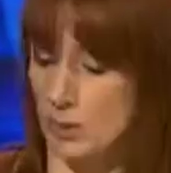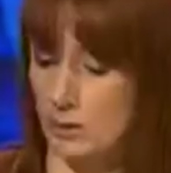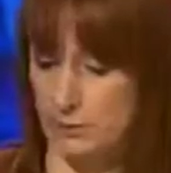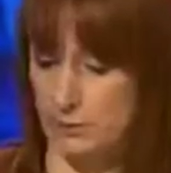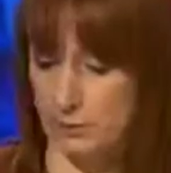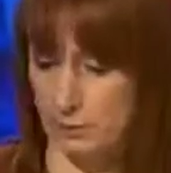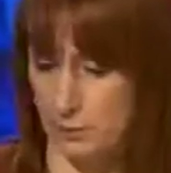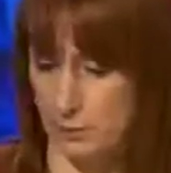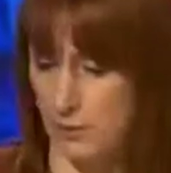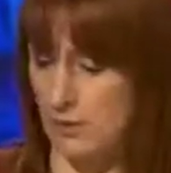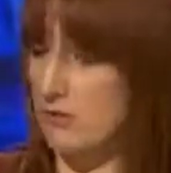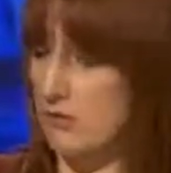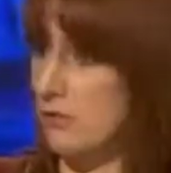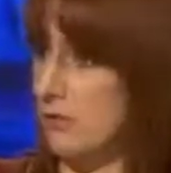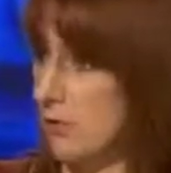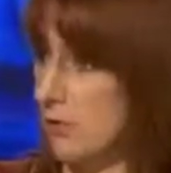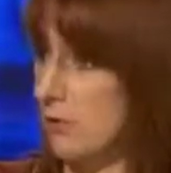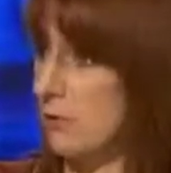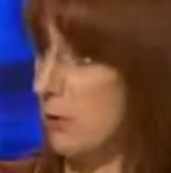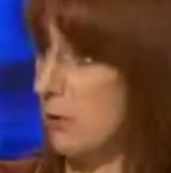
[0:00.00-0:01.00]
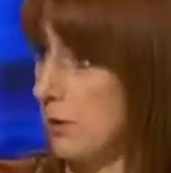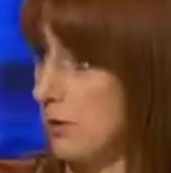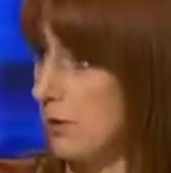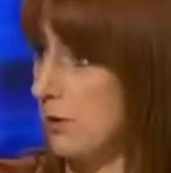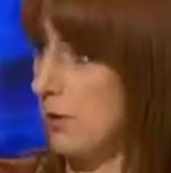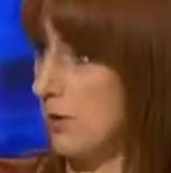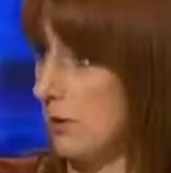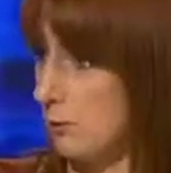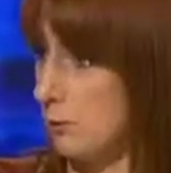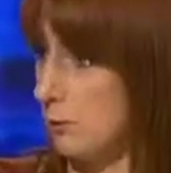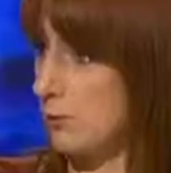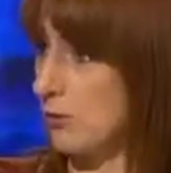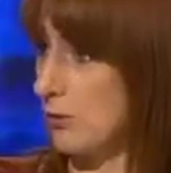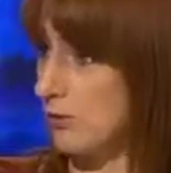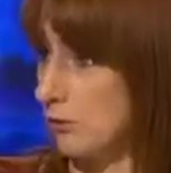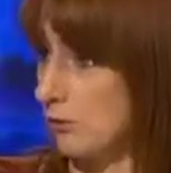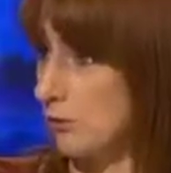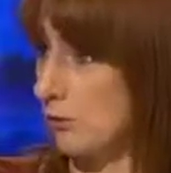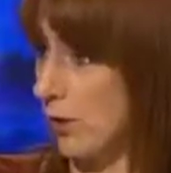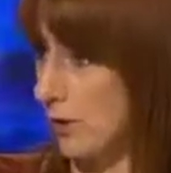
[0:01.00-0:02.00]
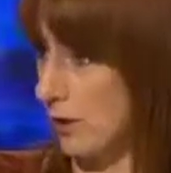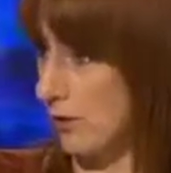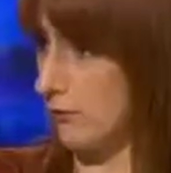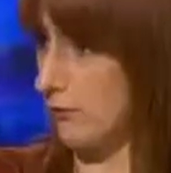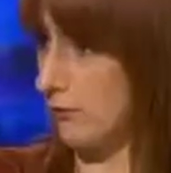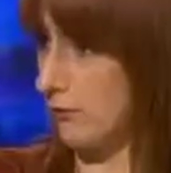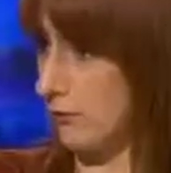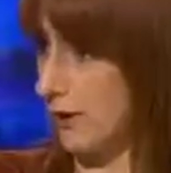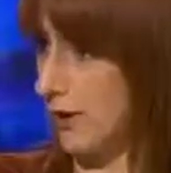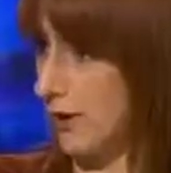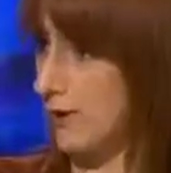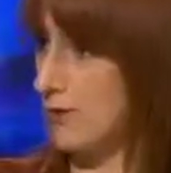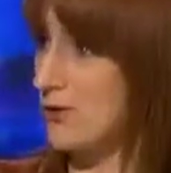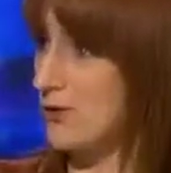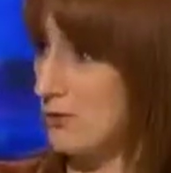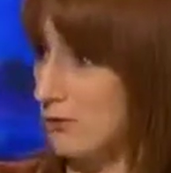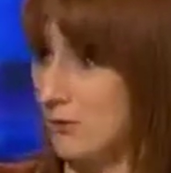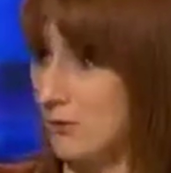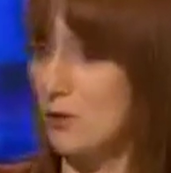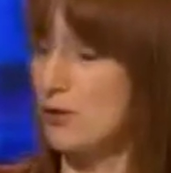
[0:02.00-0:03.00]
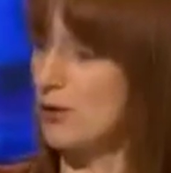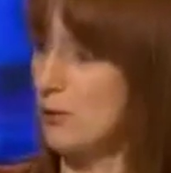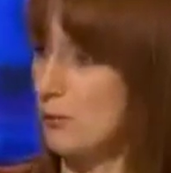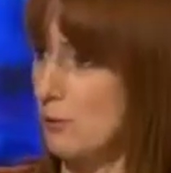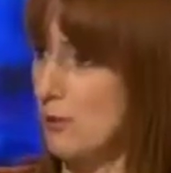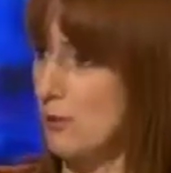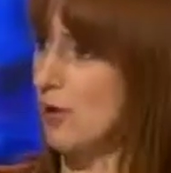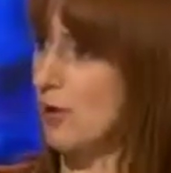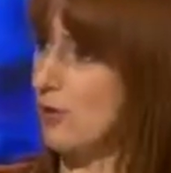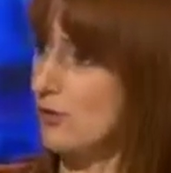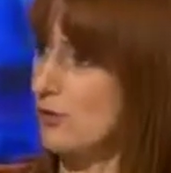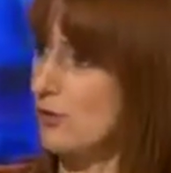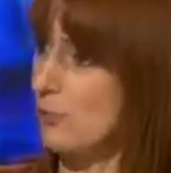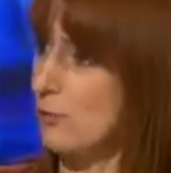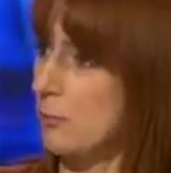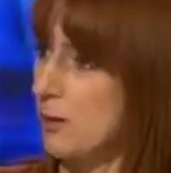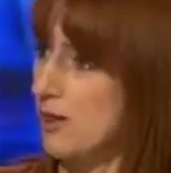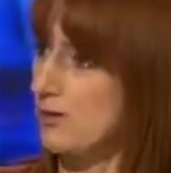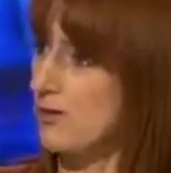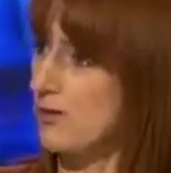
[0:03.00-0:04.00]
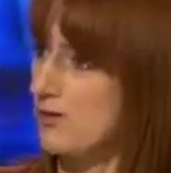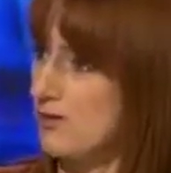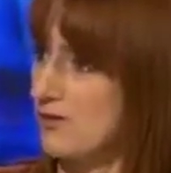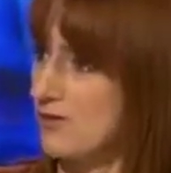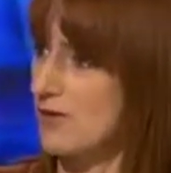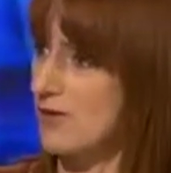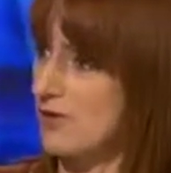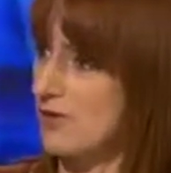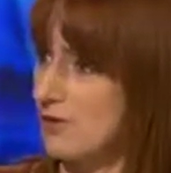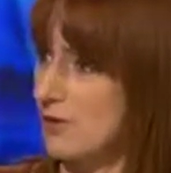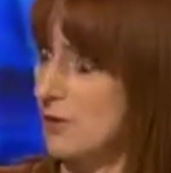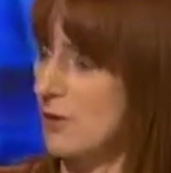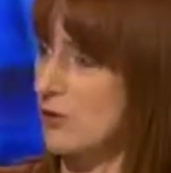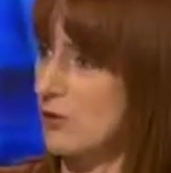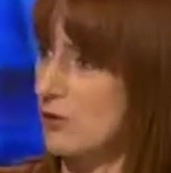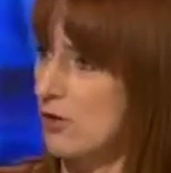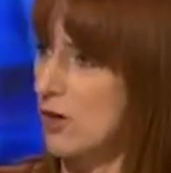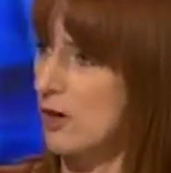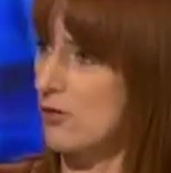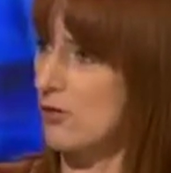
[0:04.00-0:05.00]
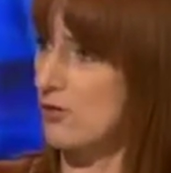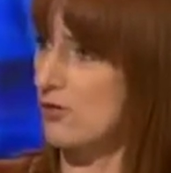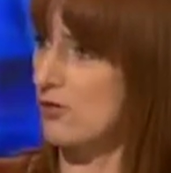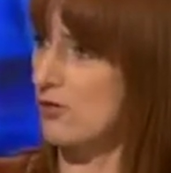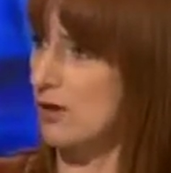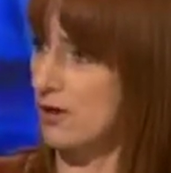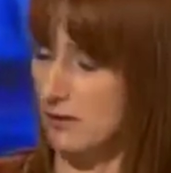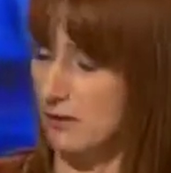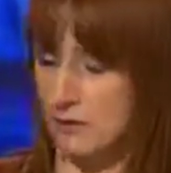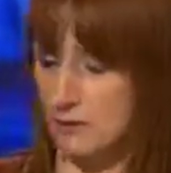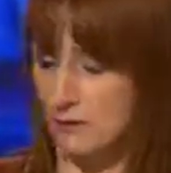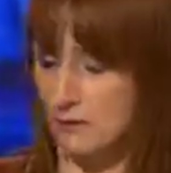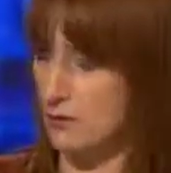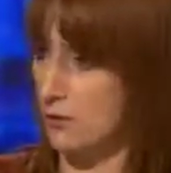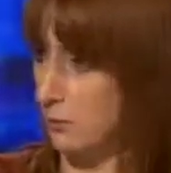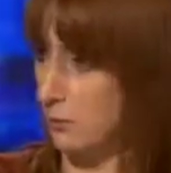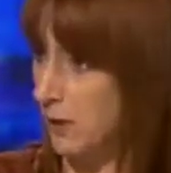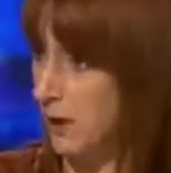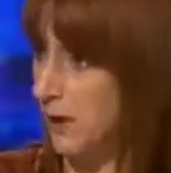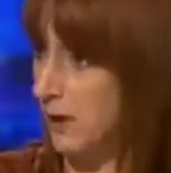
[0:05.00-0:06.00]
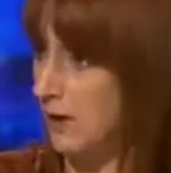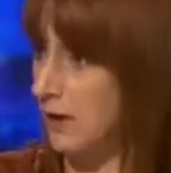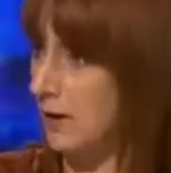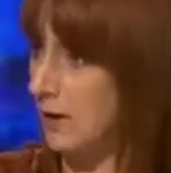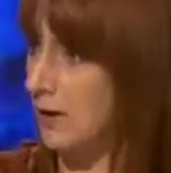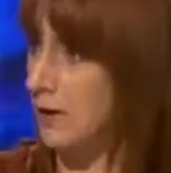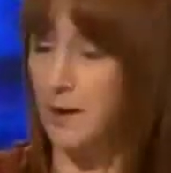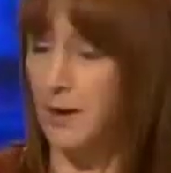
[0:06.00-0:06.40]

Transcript: Well, personally speaking, I would have a grave difficulty with a lot of the practices in slaughterhouses, and to me...